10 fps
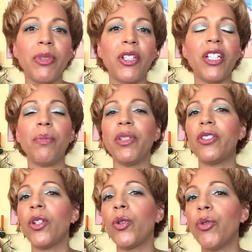So you can be
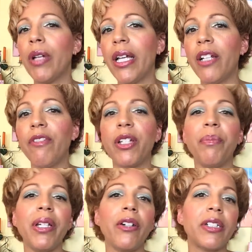so creative, you
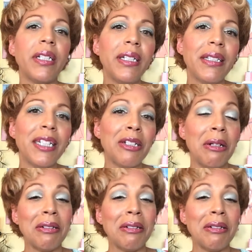can be artistic.